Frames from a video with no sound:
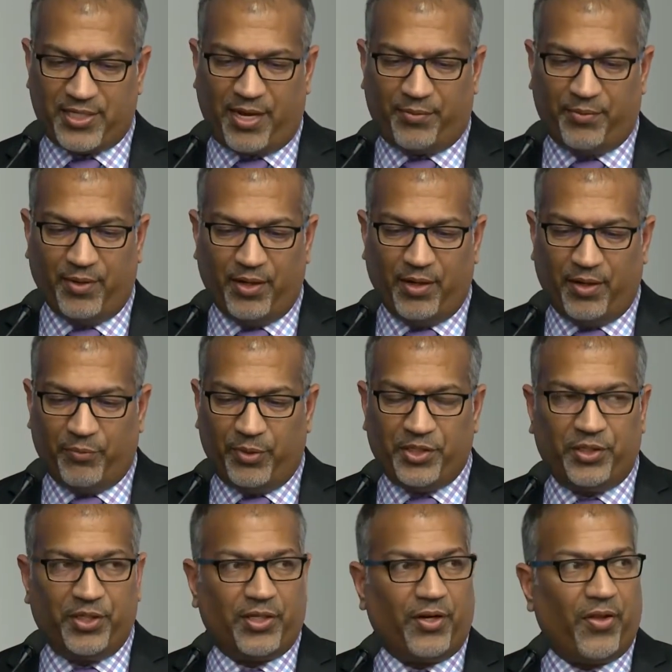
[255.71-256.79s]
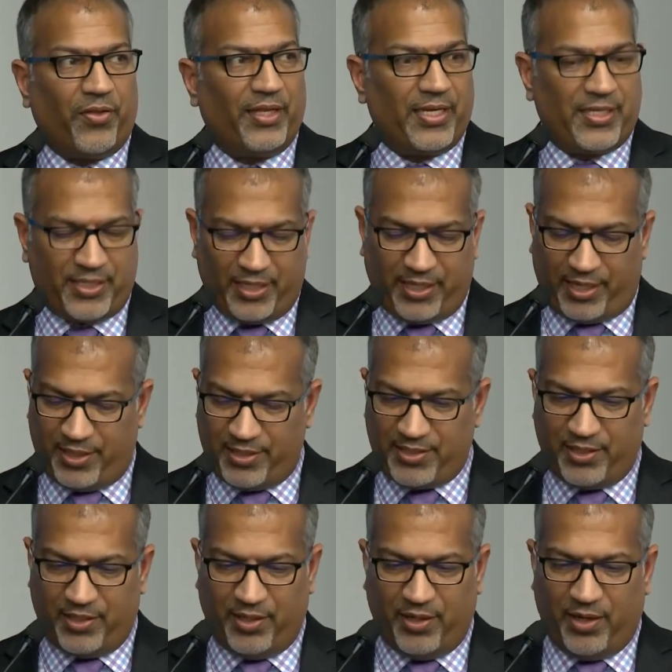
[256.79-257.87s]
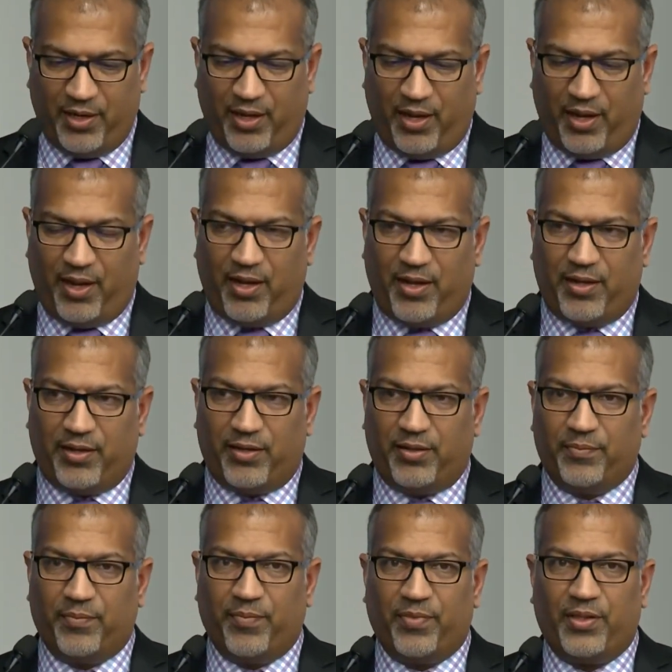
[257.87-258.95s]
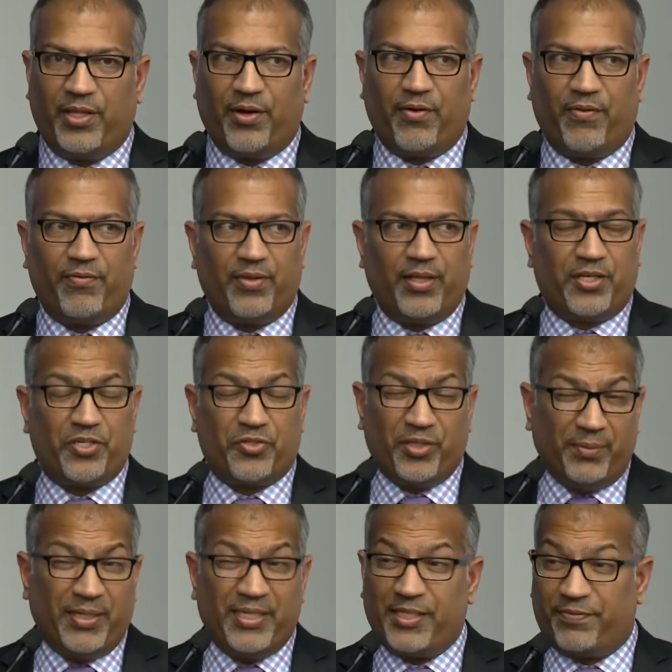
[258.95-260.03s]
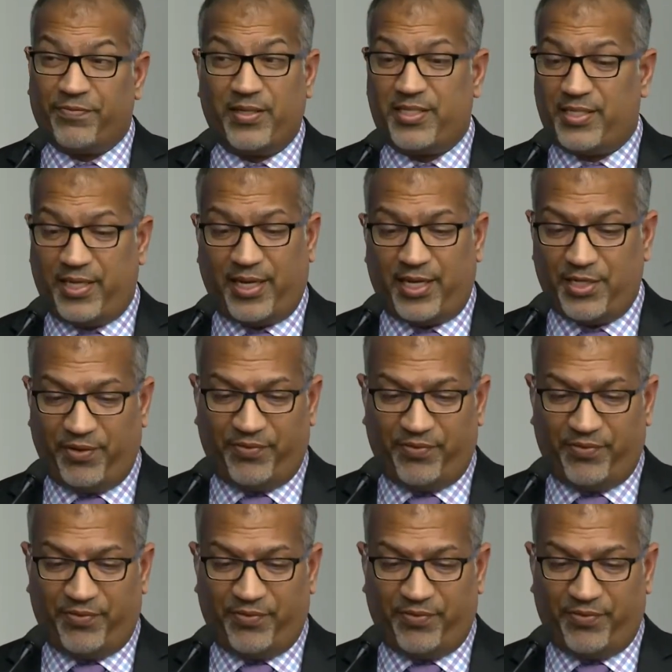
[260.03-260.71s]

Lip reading: Now, when you look at all these cities, they're extremely different cities.